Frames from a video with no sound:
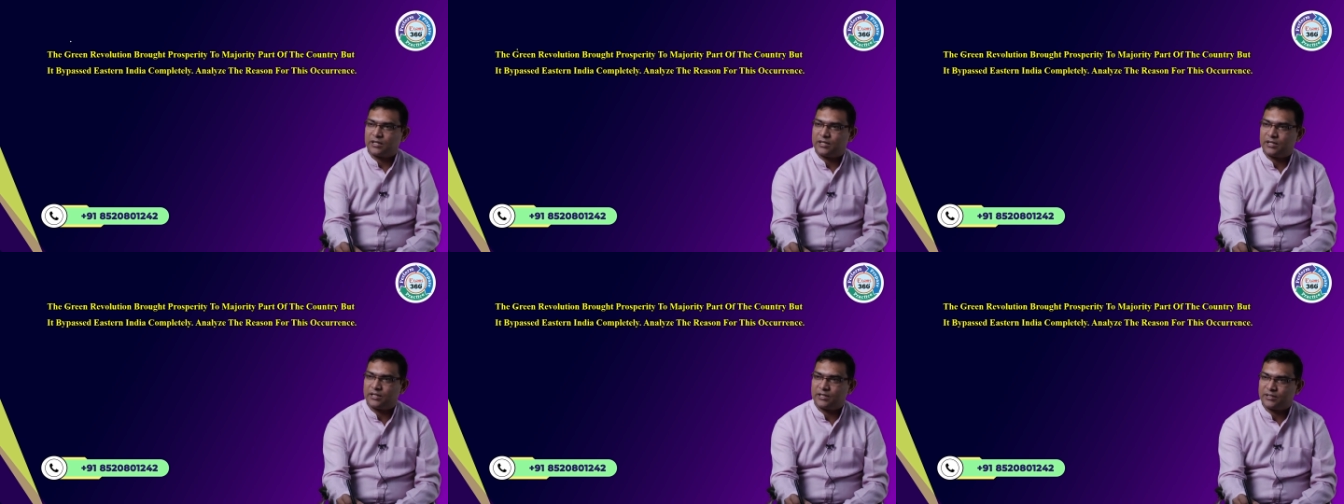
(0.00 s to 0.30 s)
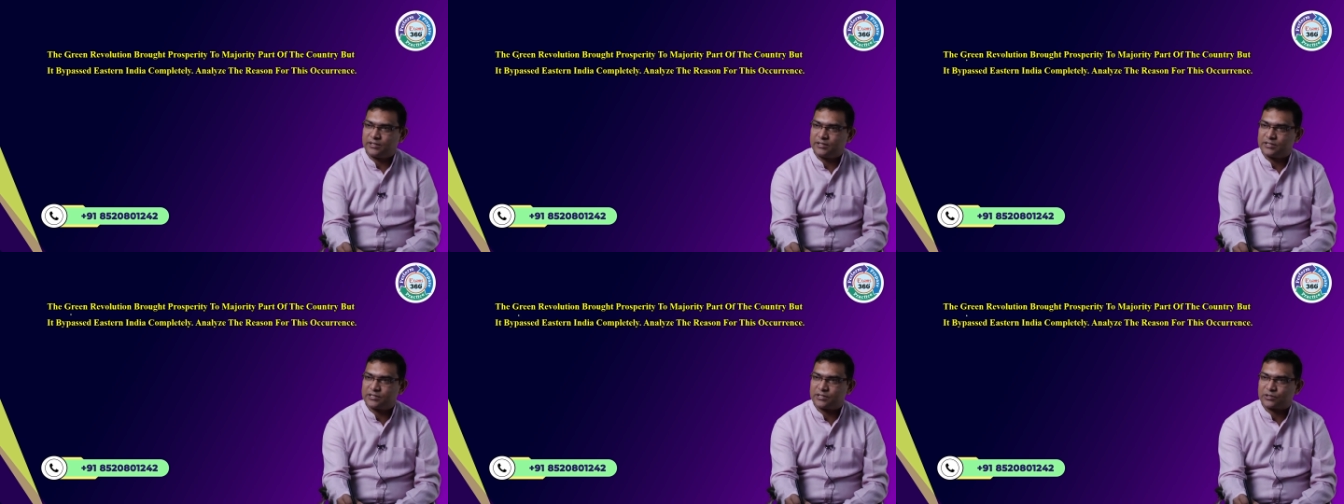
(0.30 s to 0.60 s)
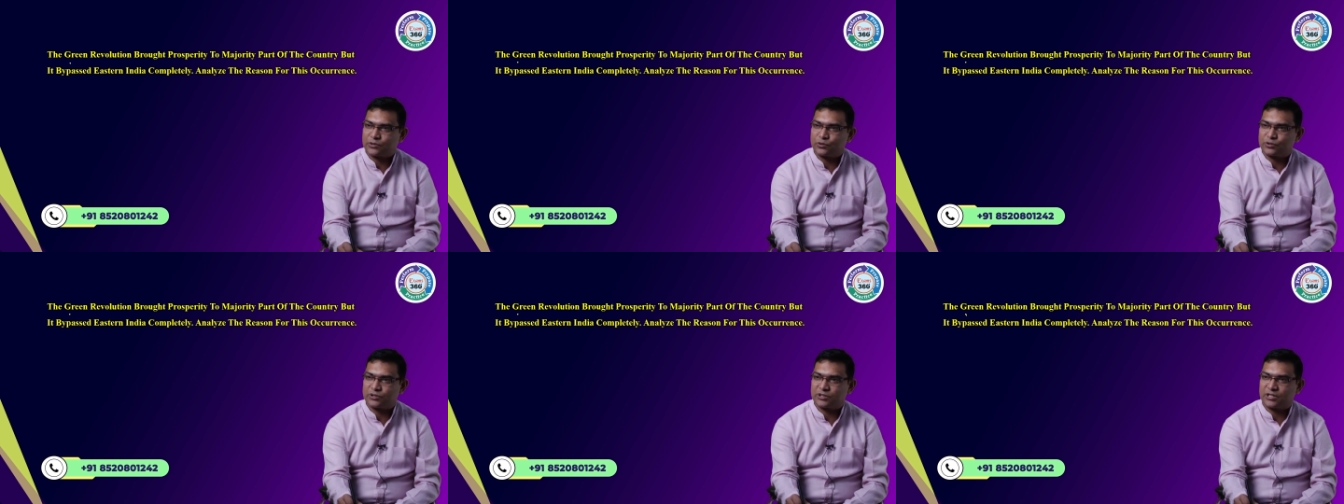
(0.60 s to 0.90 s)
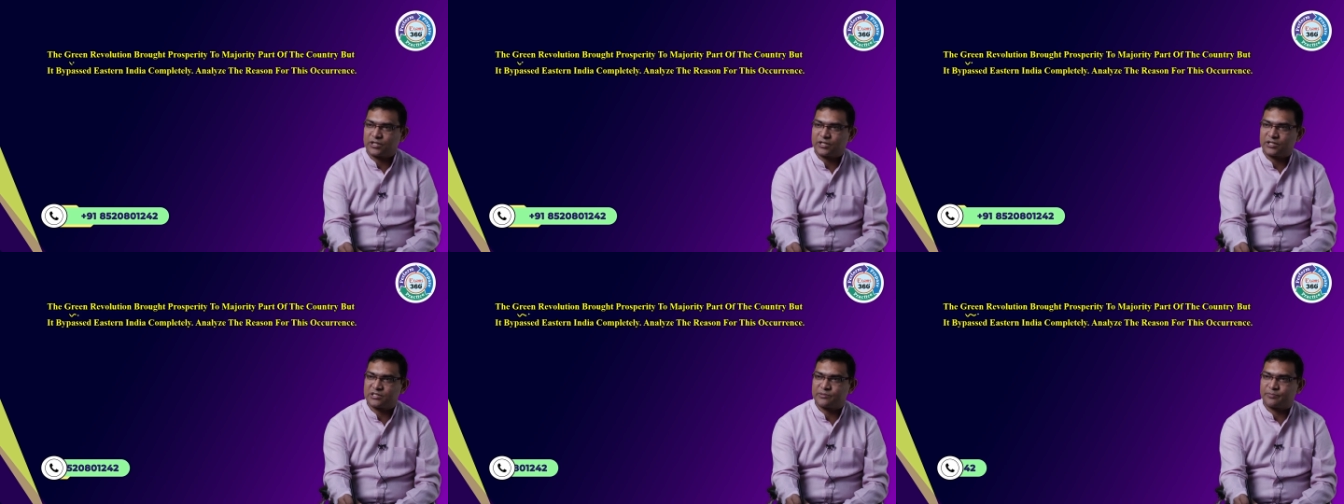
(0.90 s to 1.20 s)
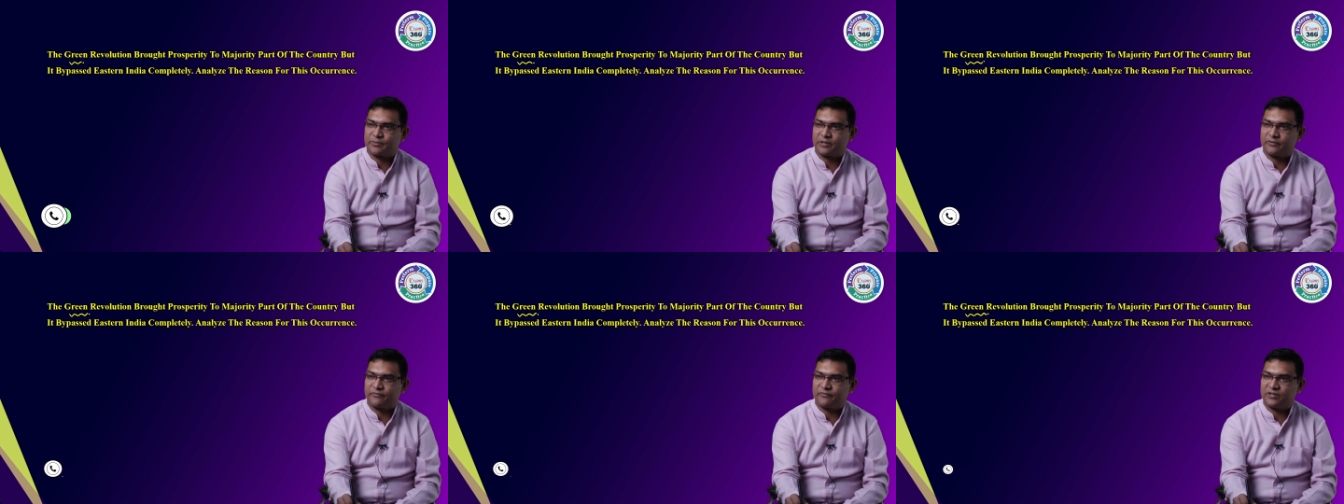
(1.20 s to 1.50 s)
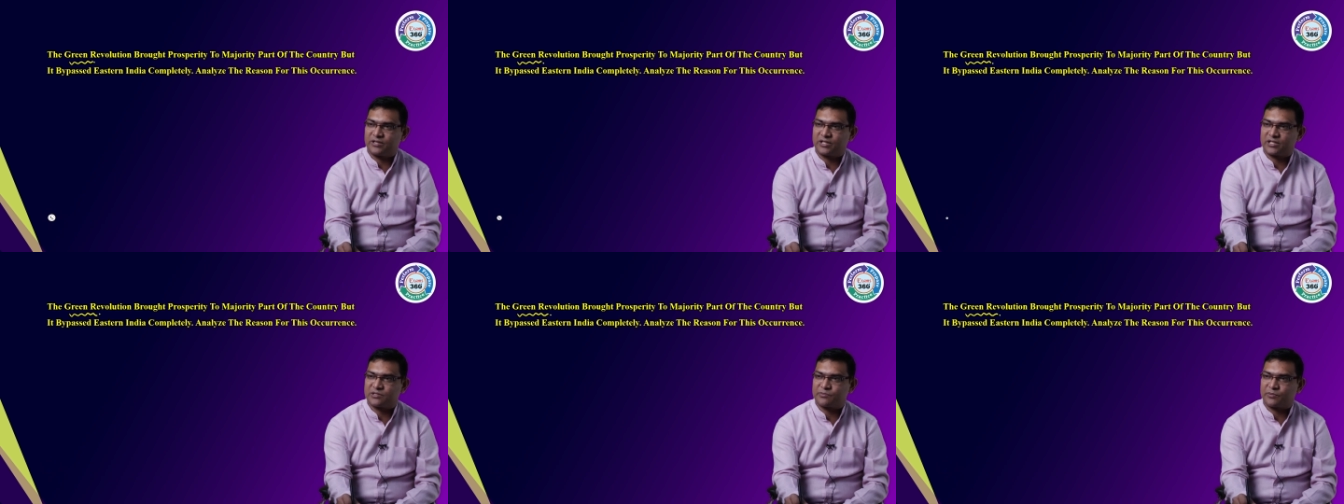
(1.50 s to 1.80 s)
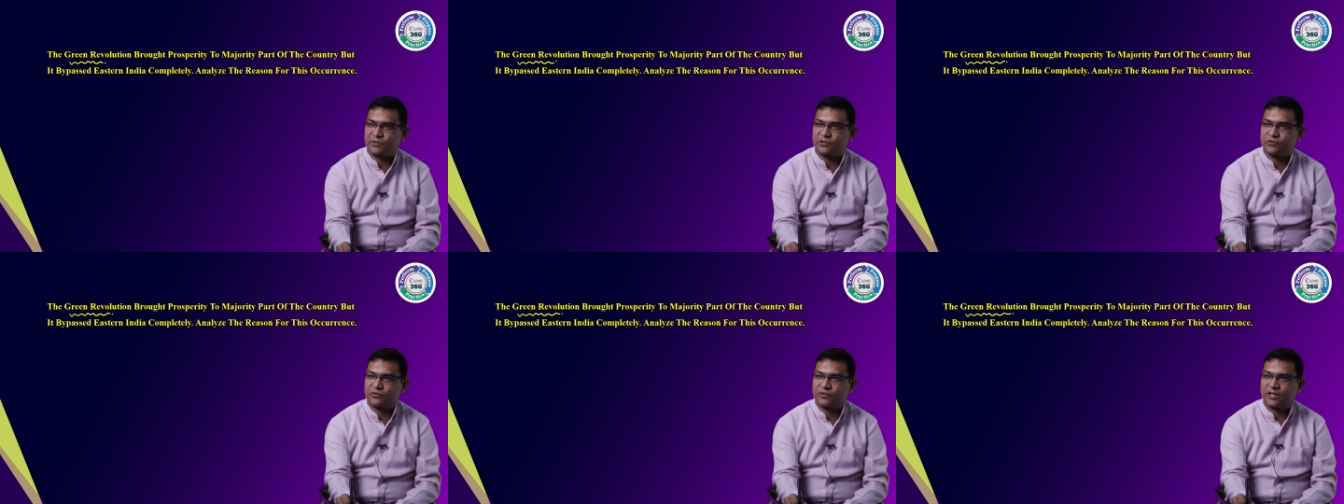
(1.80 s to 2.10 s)
this is a question with
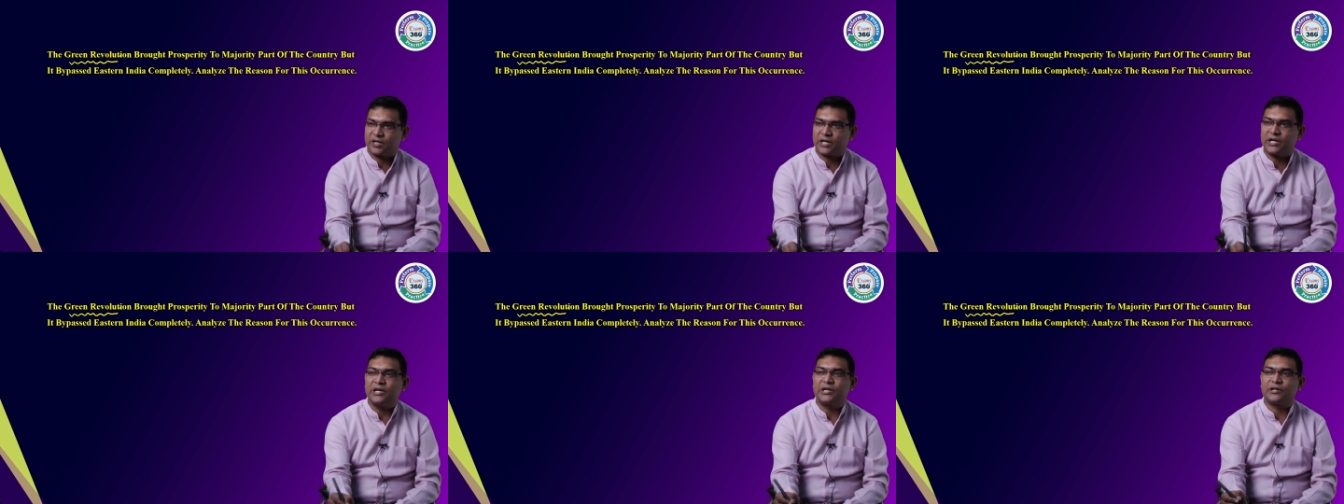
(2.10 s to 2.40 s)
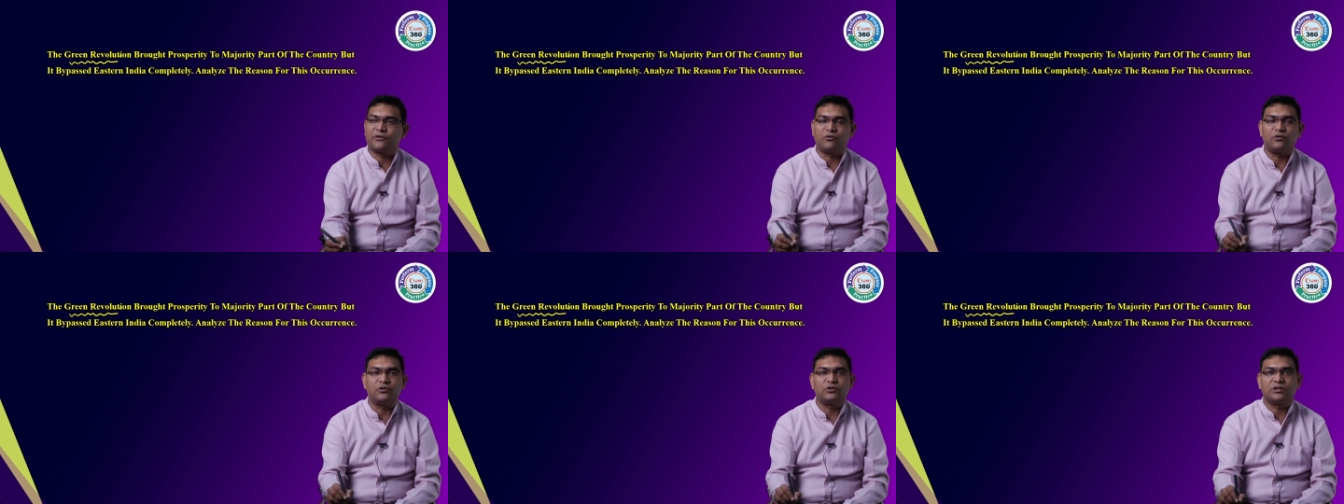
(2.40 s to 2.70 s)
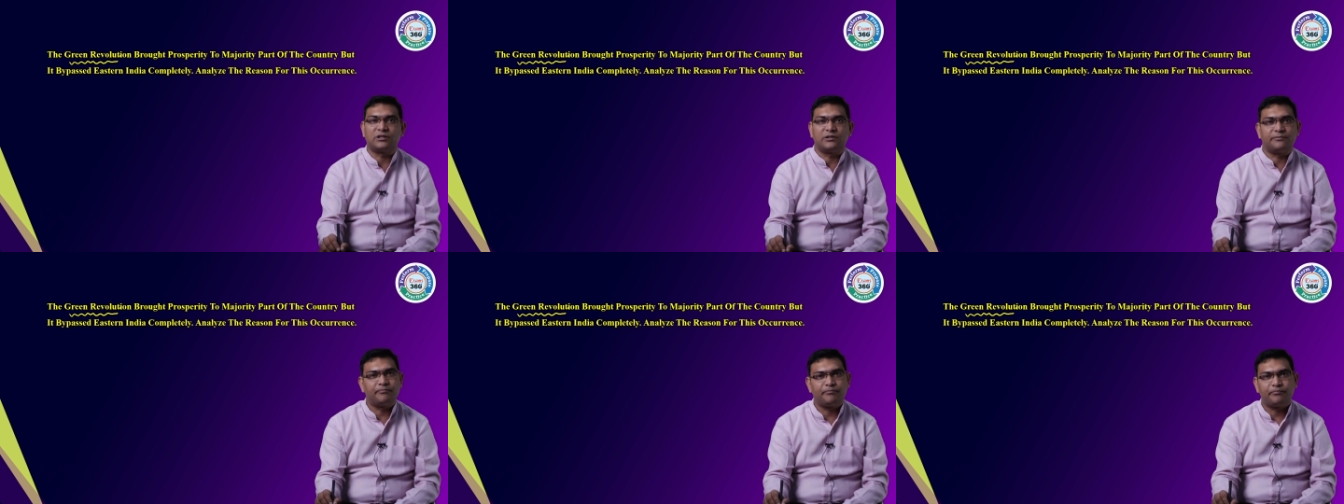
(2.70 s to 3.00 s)
respect to the Green Revolution.